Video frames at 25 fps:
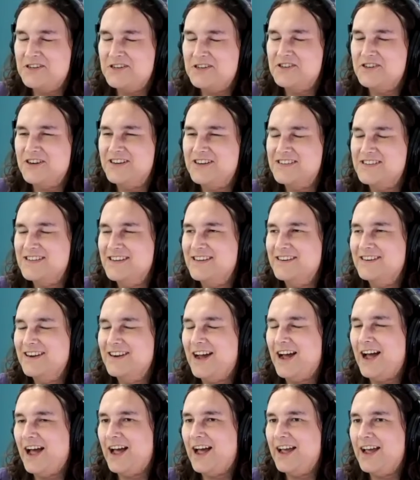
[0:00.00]
Jocelyn.
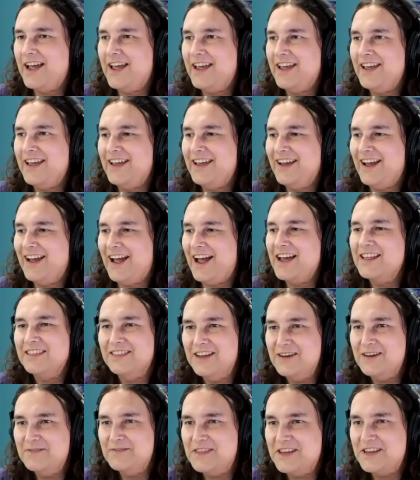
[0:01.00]
I
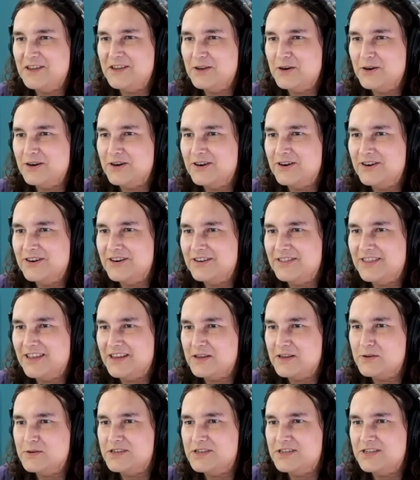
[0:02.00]
love that
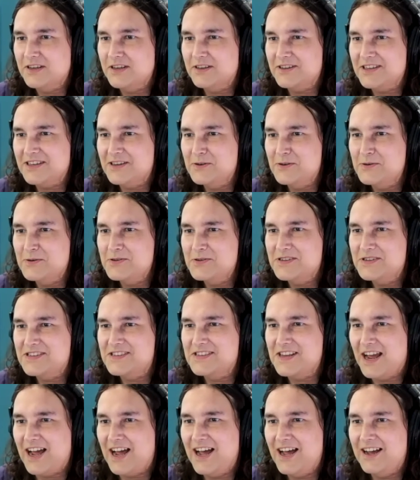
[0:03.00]
you still
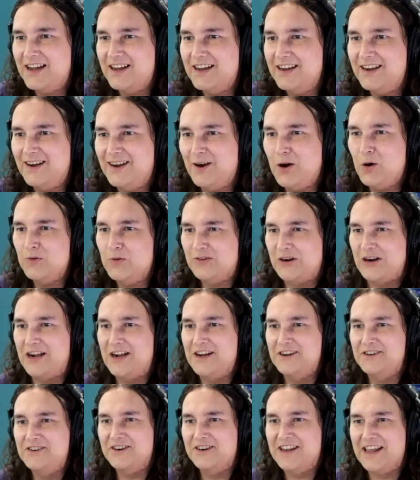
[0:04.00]
use over
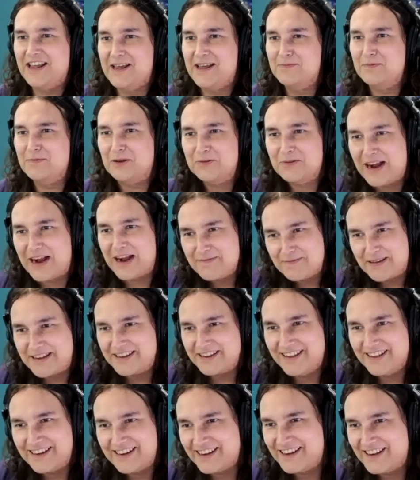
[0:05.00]
under cable wrapping
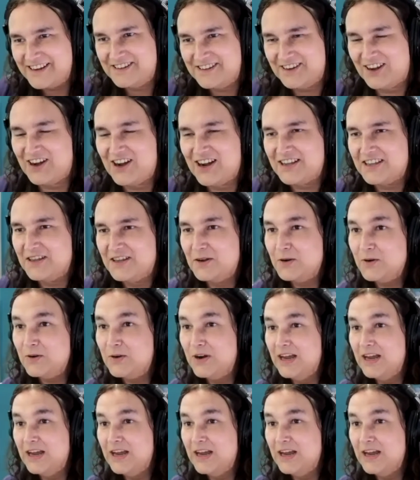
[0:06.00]
like I taught you.